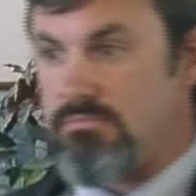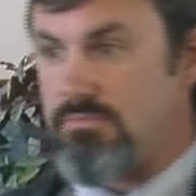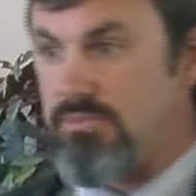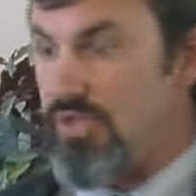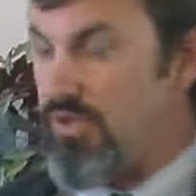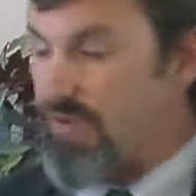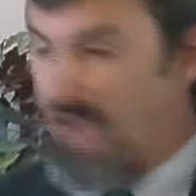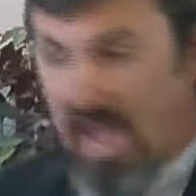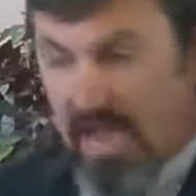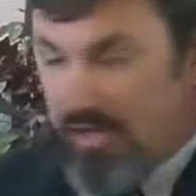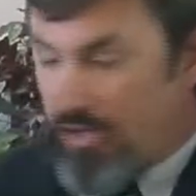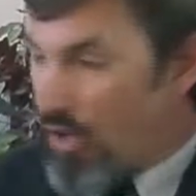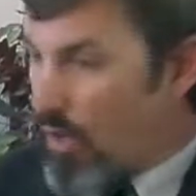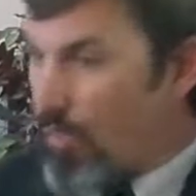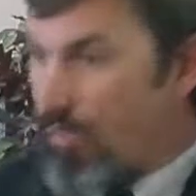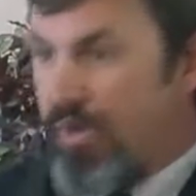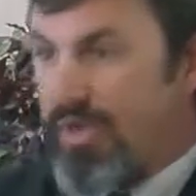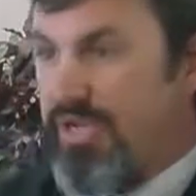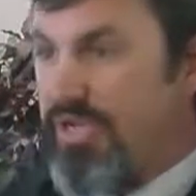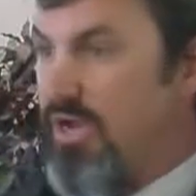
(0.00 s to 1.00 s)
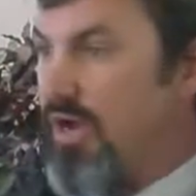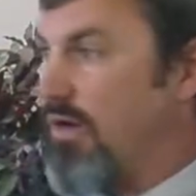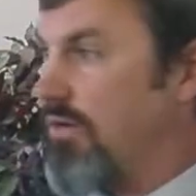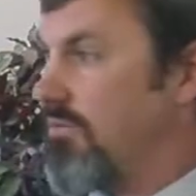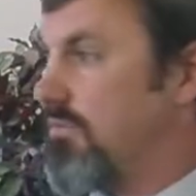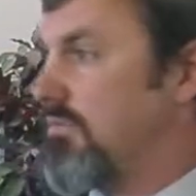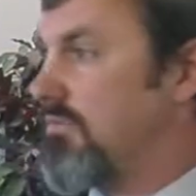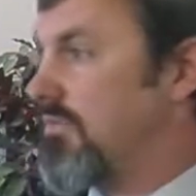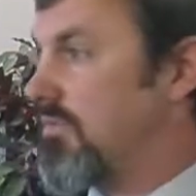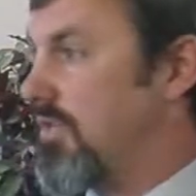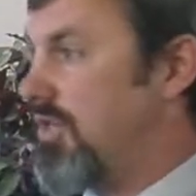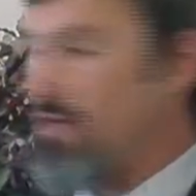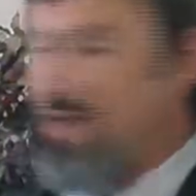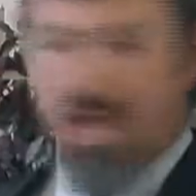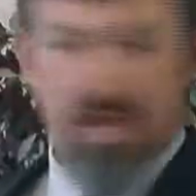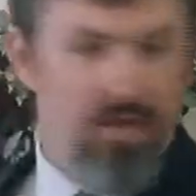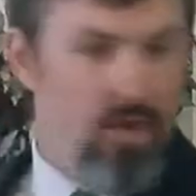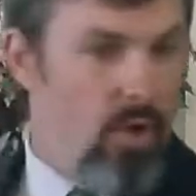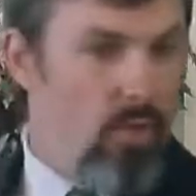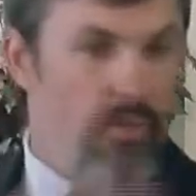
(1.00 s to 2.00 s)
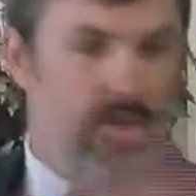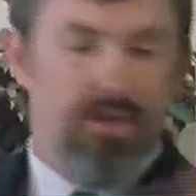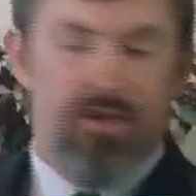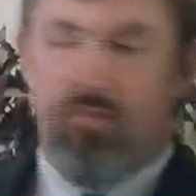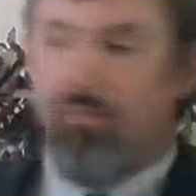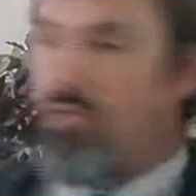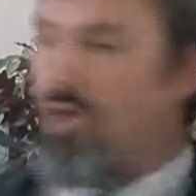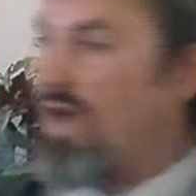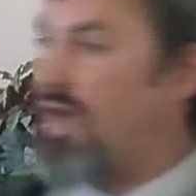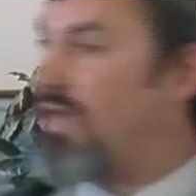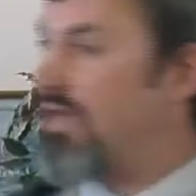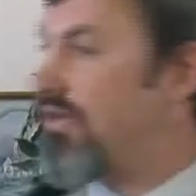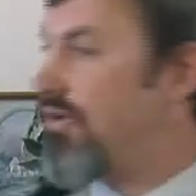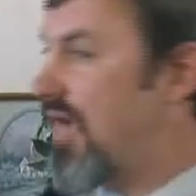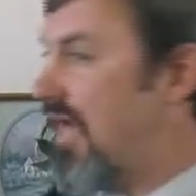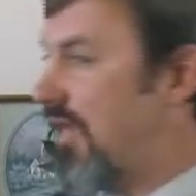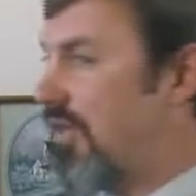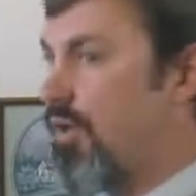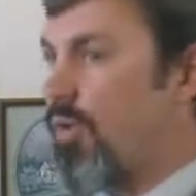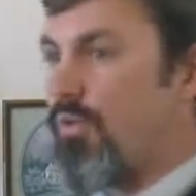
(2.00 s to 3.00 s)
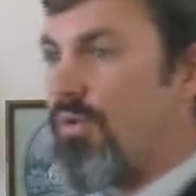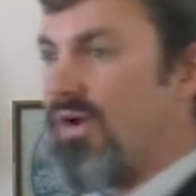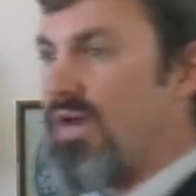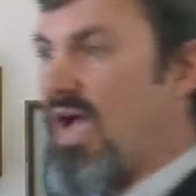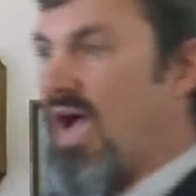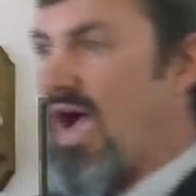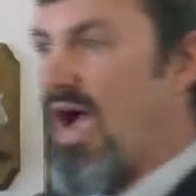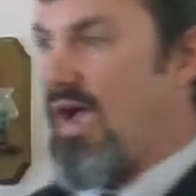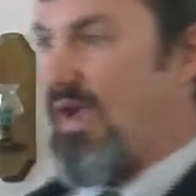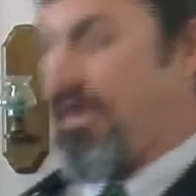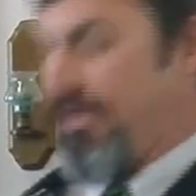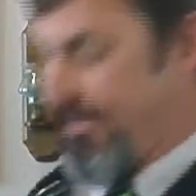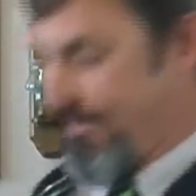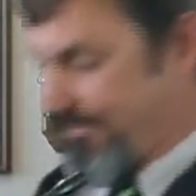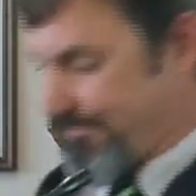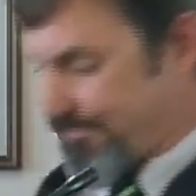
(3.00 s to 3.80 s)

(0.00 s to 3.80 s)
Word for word: You got nowhere to go. You got nowhere to run. You got nowhere to hide.